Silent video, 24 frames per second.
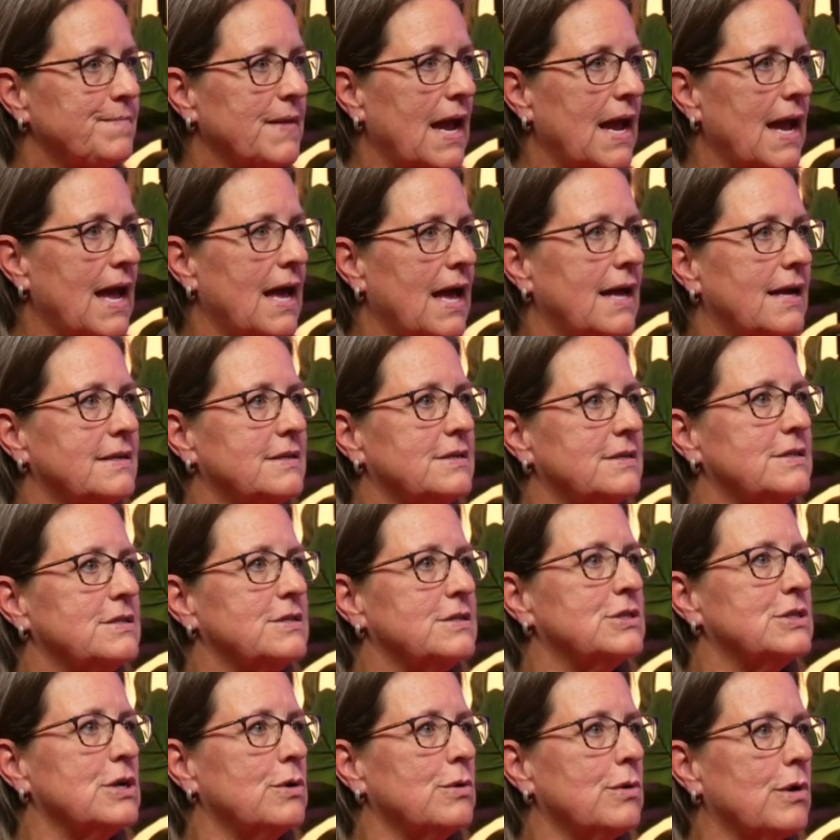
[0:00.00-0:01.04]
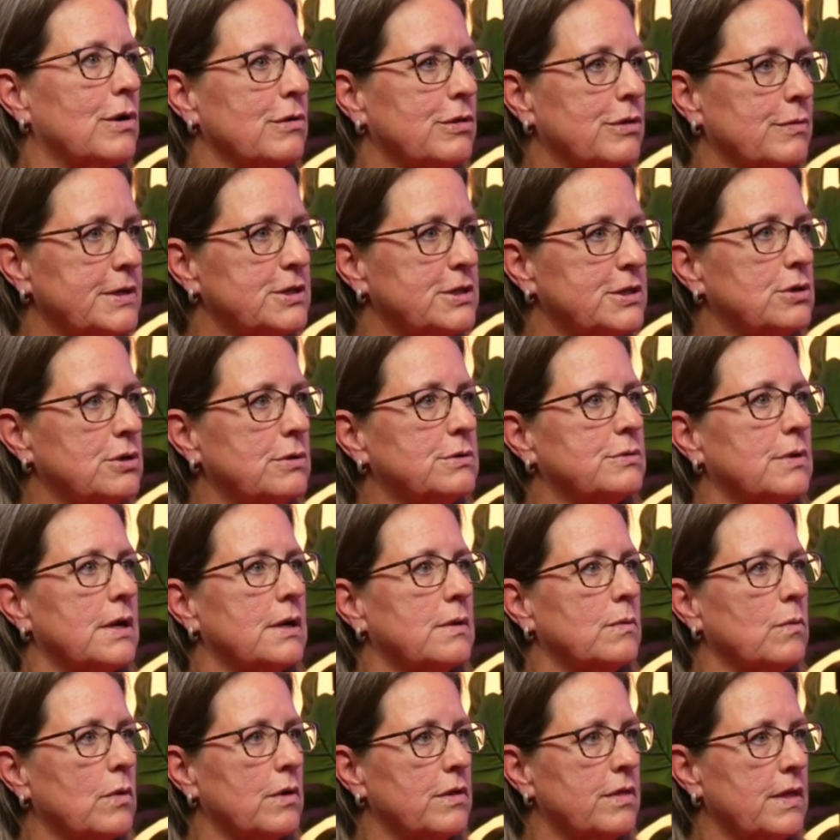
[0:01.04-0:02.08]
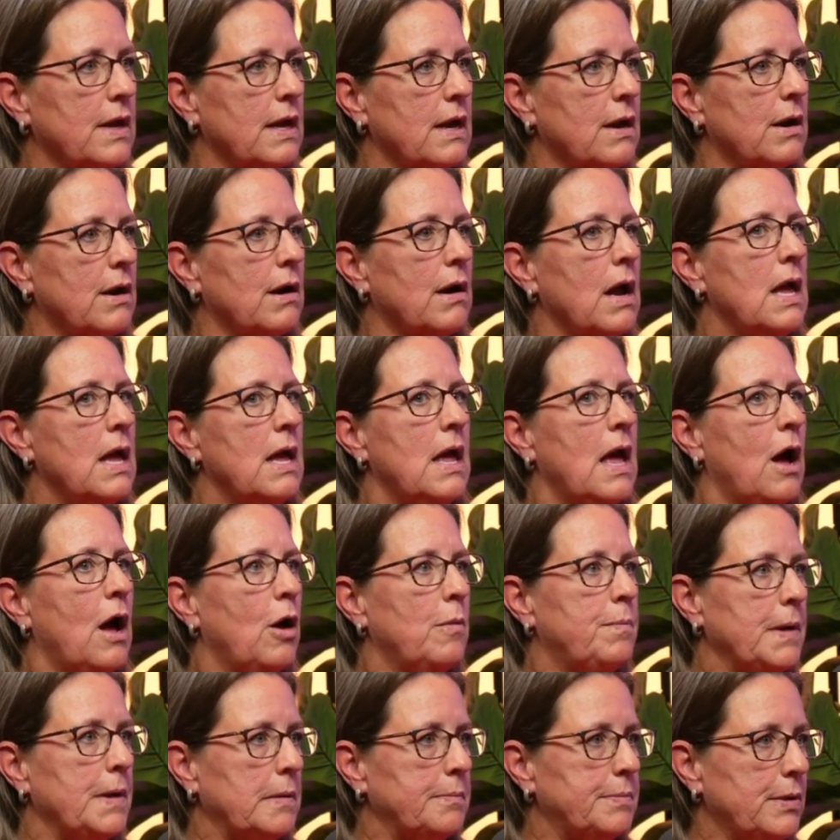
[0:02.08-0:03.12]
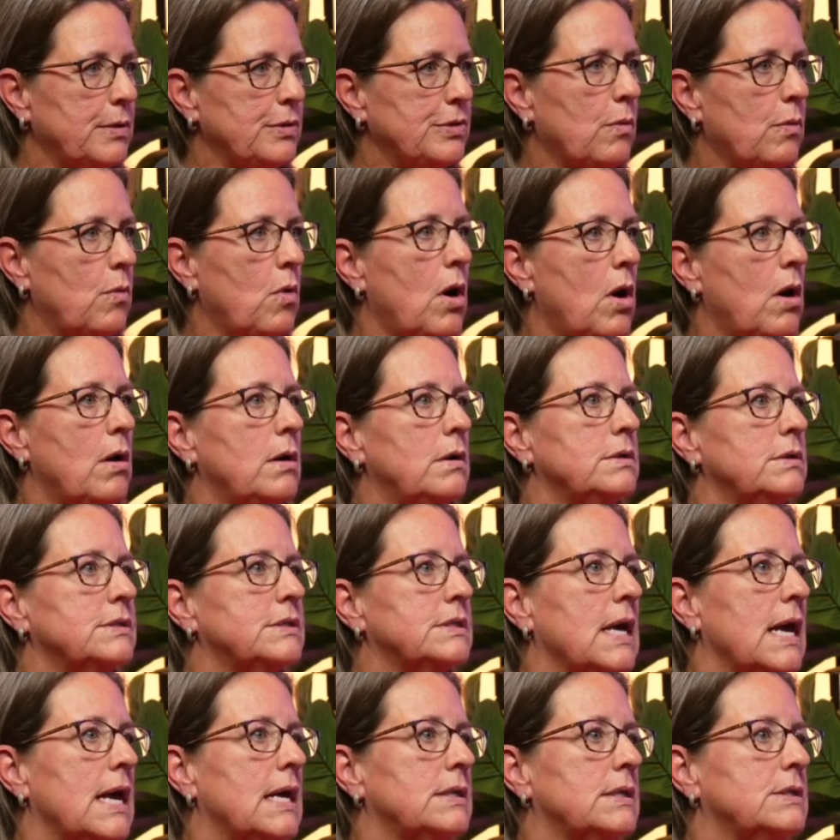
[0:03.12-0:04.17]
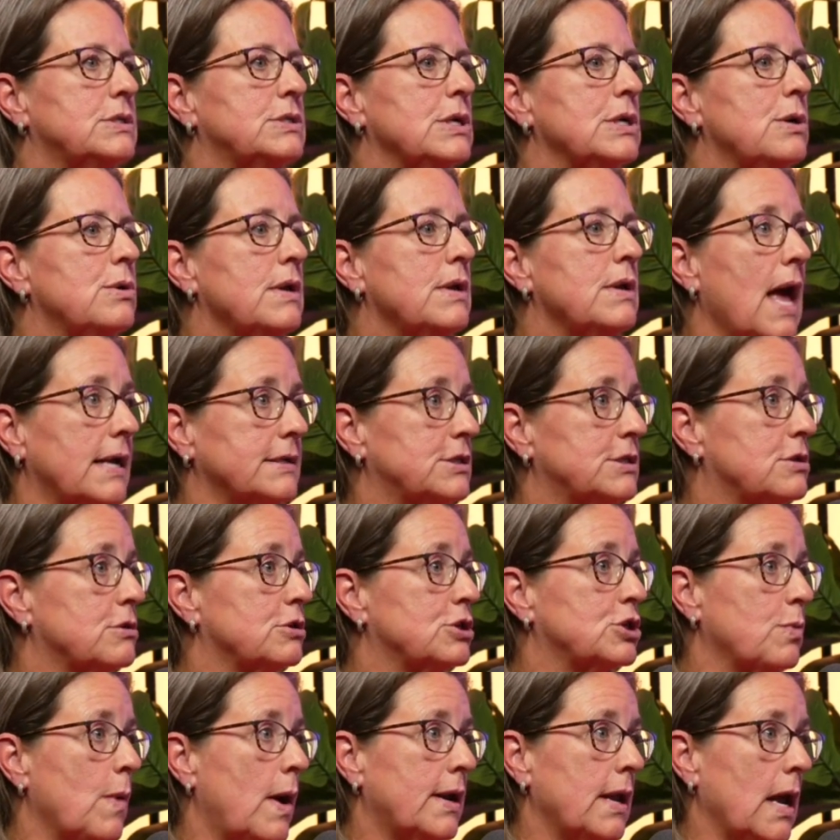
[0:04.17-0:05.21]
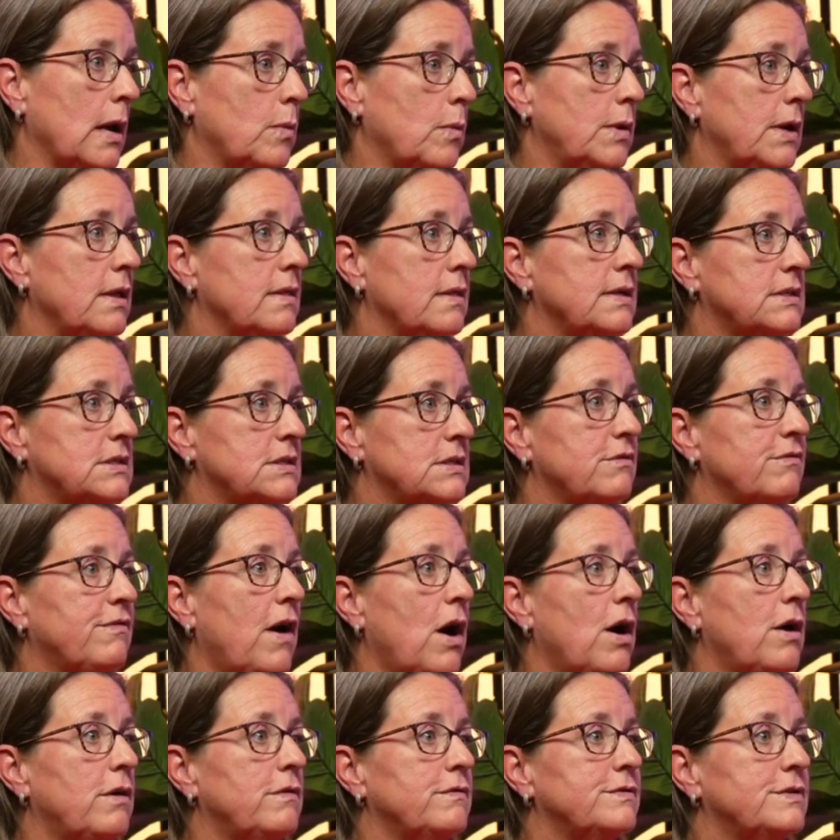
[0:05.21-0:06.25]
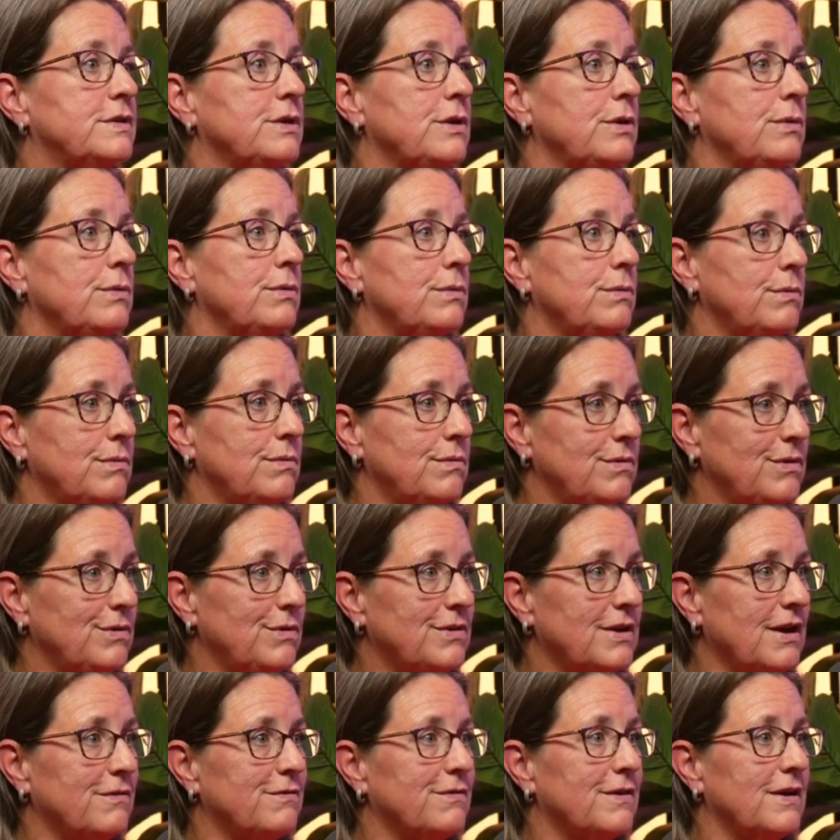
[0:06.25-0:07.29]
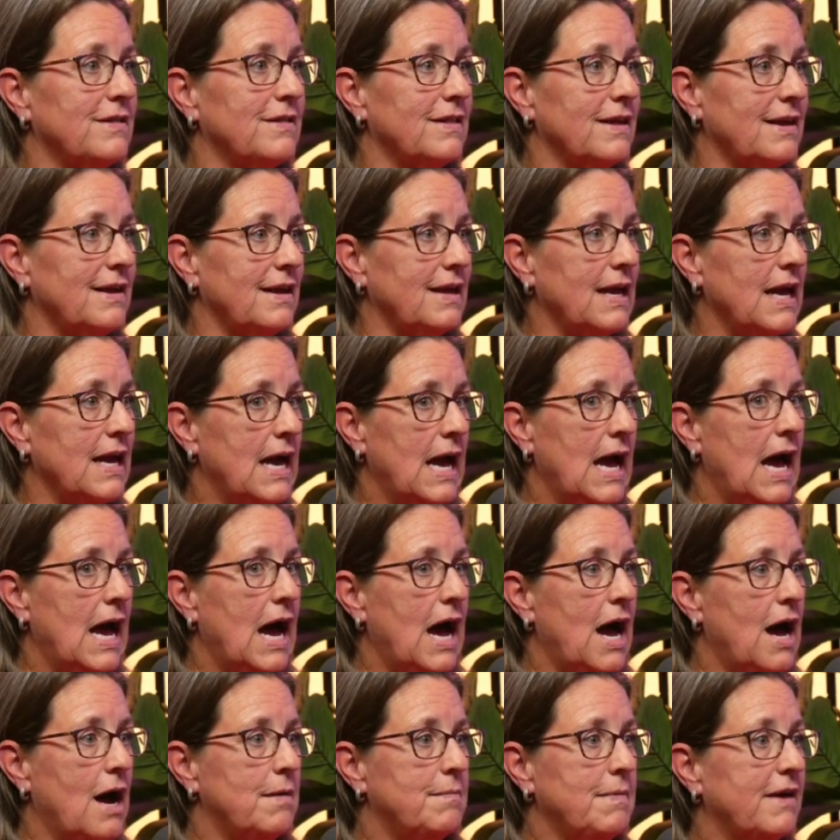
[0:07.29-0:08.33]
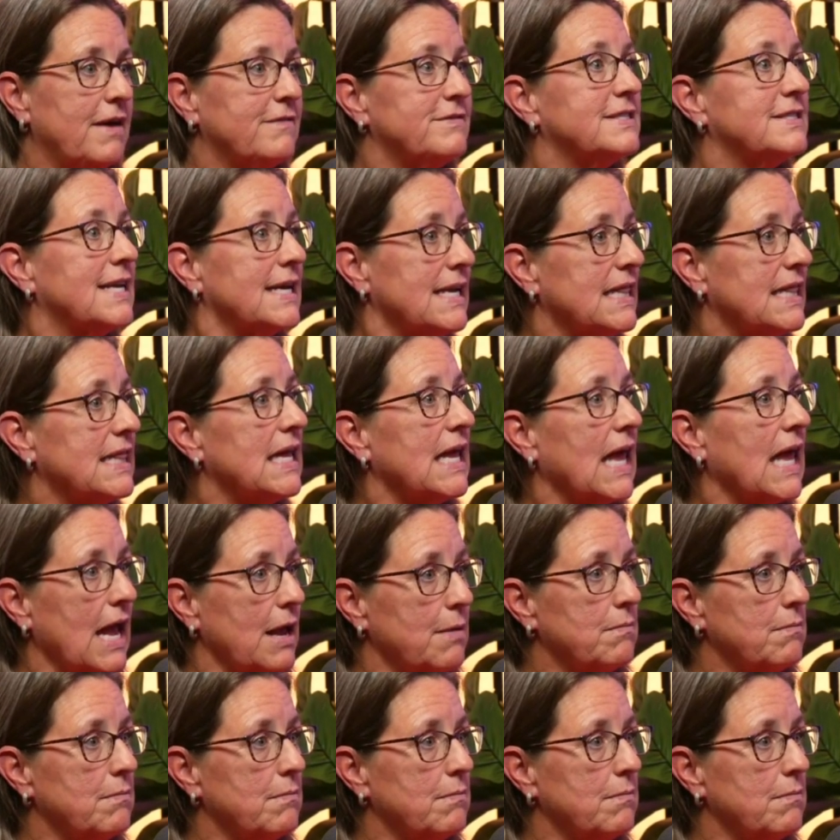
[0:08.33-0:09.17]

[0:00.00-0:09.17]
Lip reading: And so her 3 children were there helping build the walls. And so, yes, there's sweat equity that's involved. You definitely have skin in the game